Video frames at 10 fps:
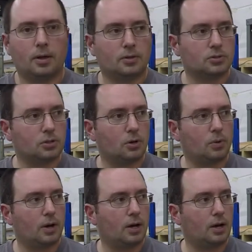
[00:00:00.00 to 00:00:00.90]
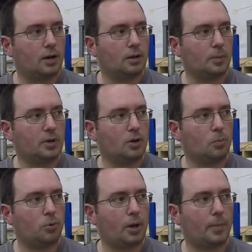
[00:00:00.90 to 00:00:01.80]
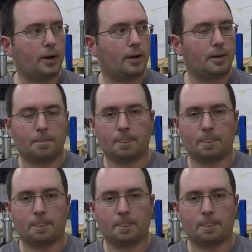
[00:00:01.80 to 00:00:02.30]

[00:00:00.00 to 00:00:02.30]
So let me go pull out my